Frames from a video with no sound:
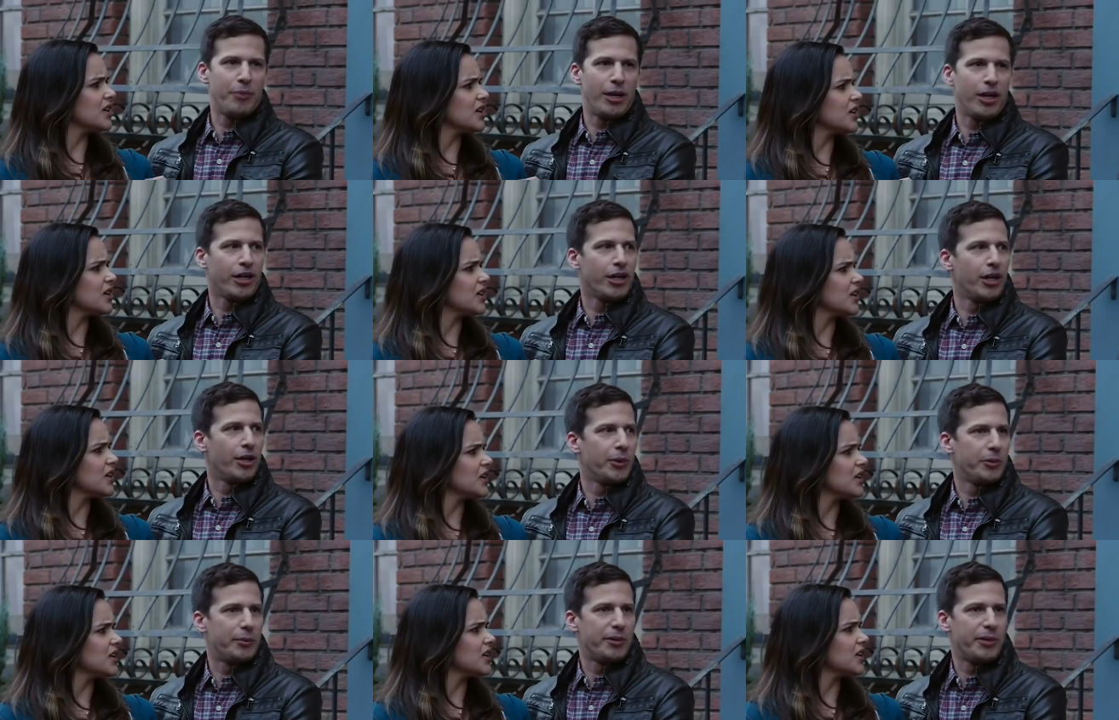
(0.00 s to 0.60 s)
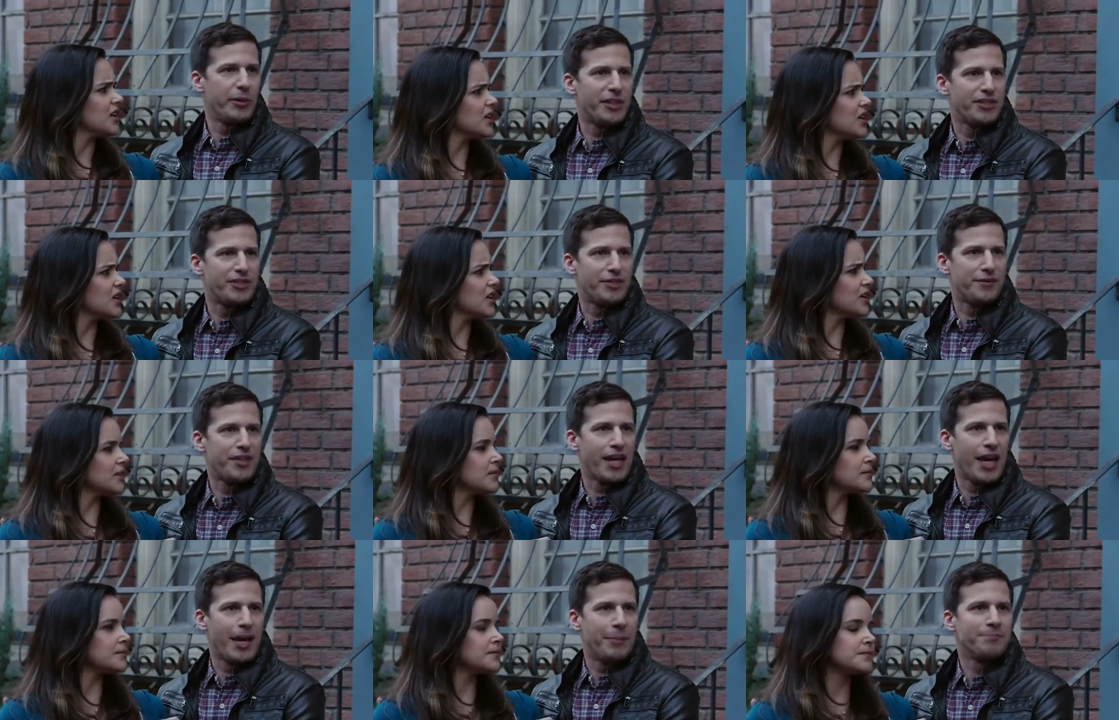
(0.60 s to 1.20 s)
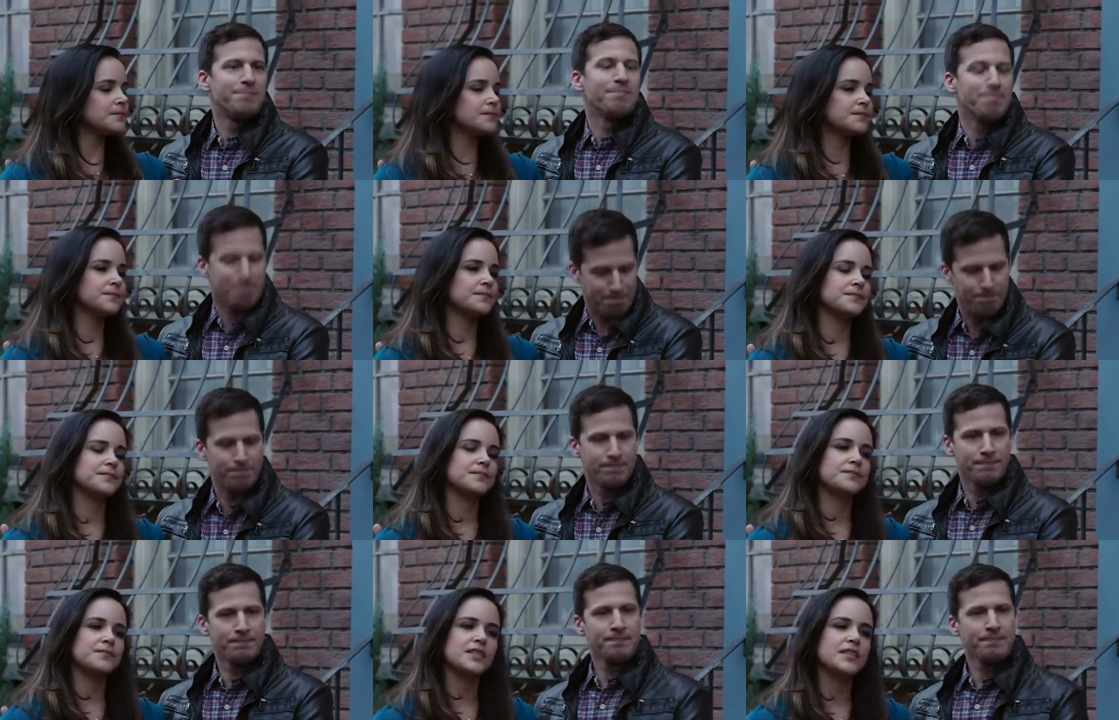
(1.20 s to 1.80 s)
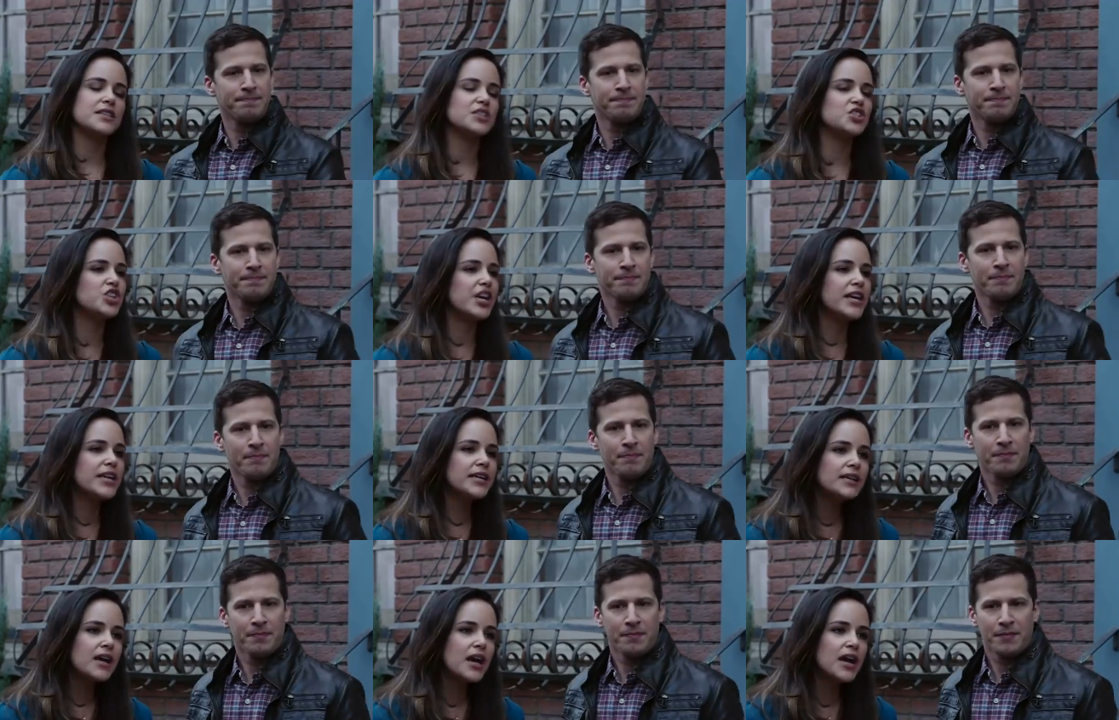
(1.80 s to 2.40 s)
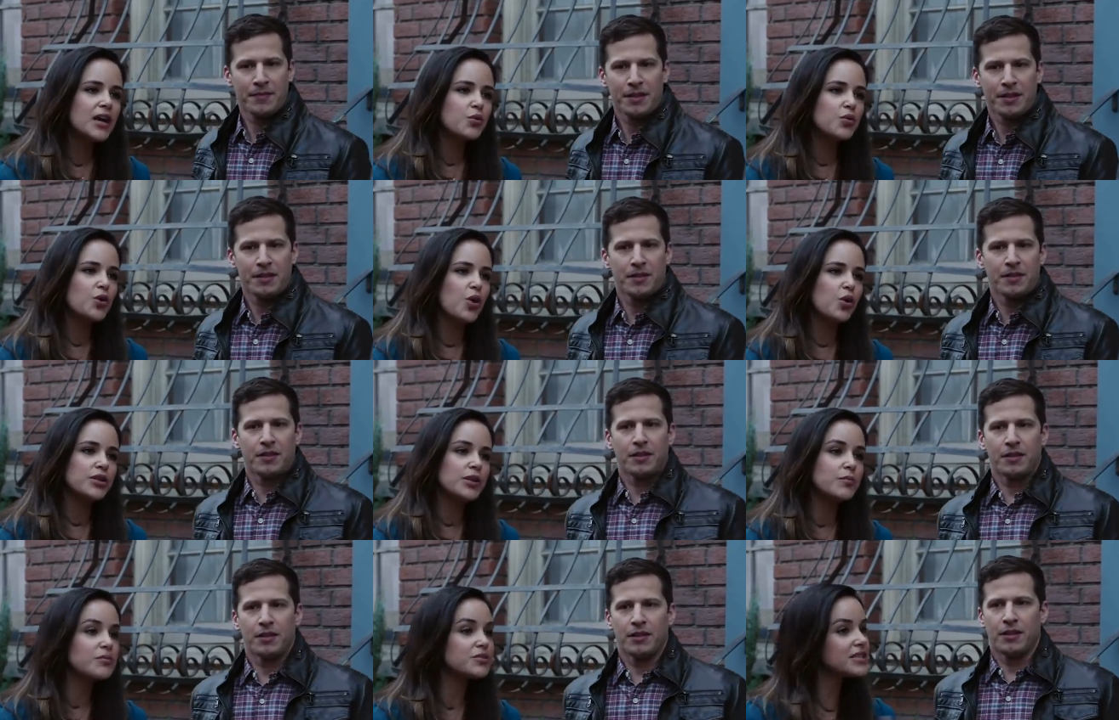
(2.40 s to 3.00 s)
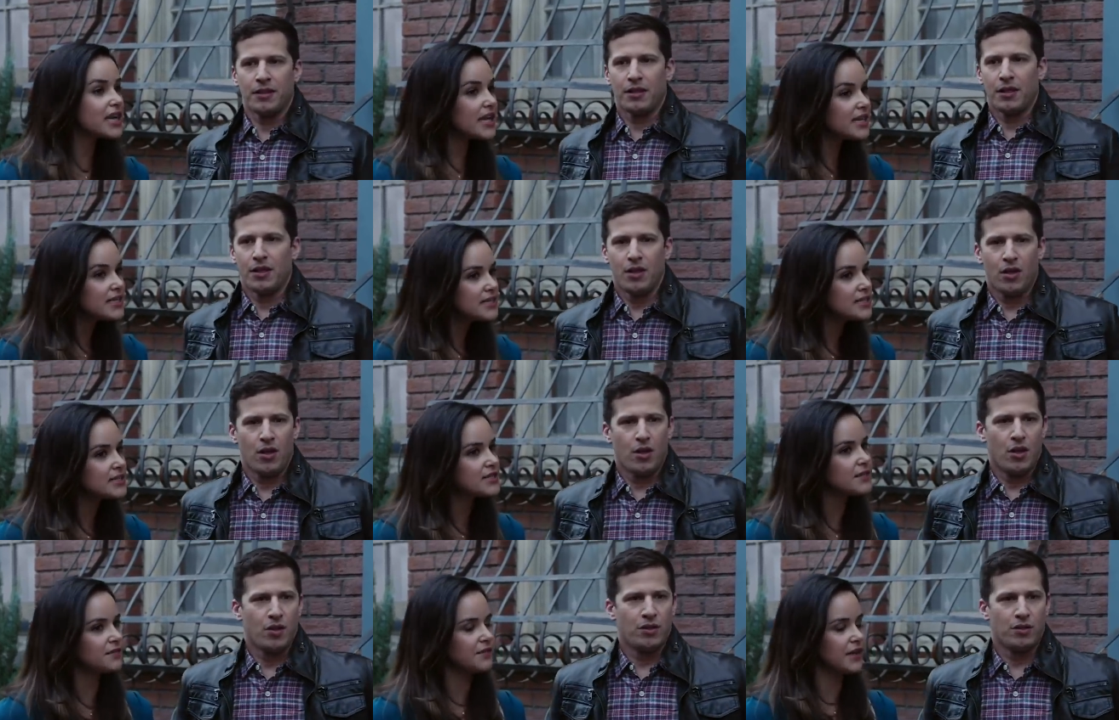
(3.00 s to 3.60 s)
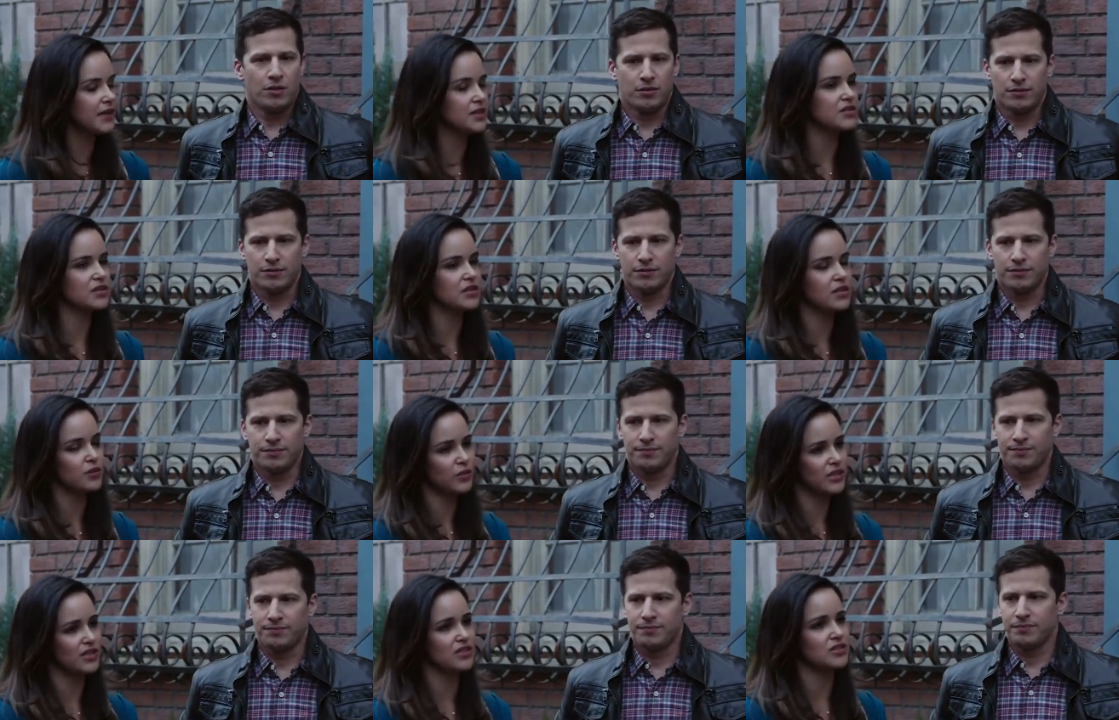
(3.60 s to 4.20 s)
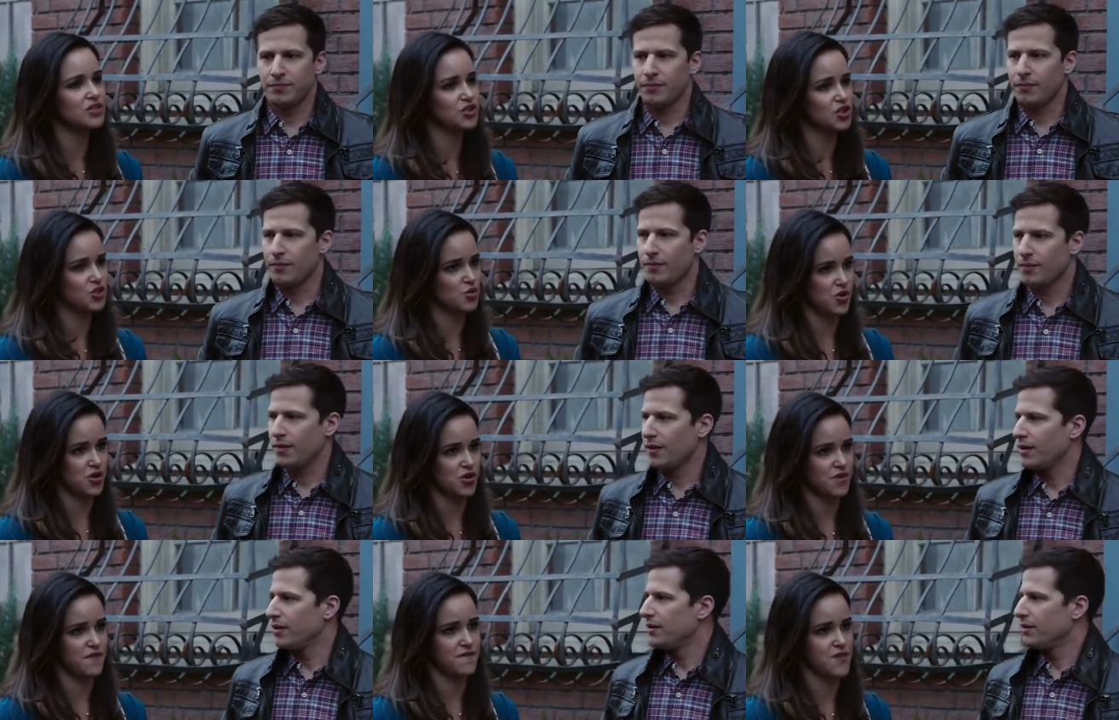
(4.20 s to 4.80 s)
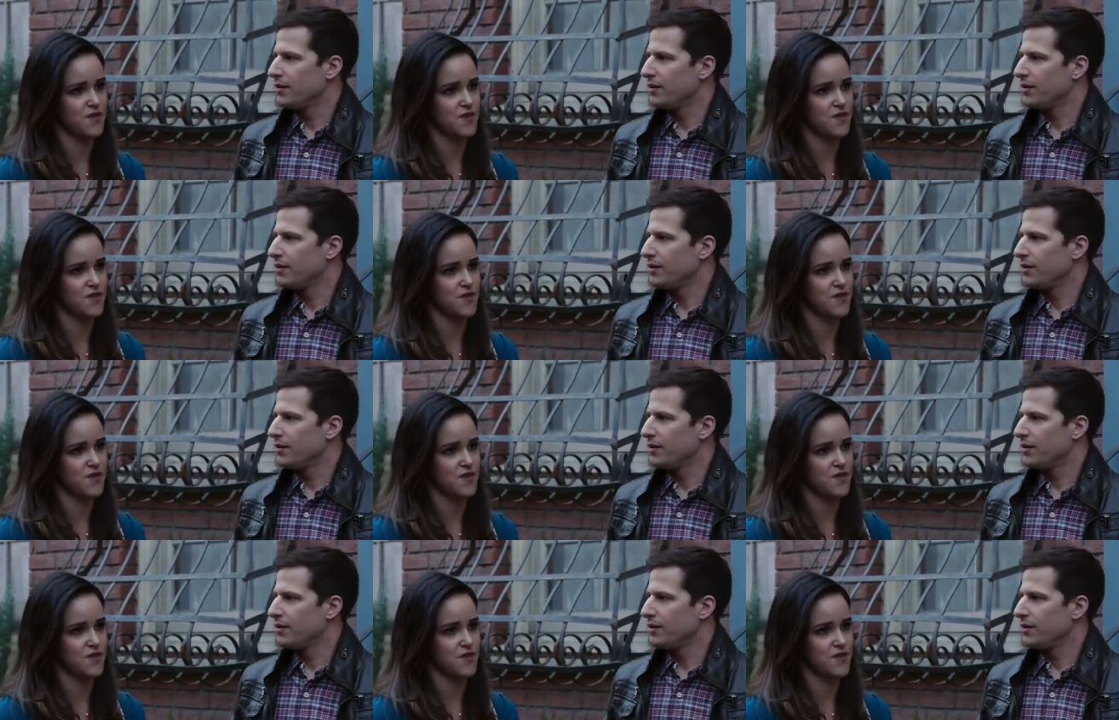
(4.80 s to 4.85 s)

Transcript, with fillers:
Speaker 1: live. Marrying her would be a waste of time.
Speaker 2: Jake and I were only pretending to fight so that we could destroy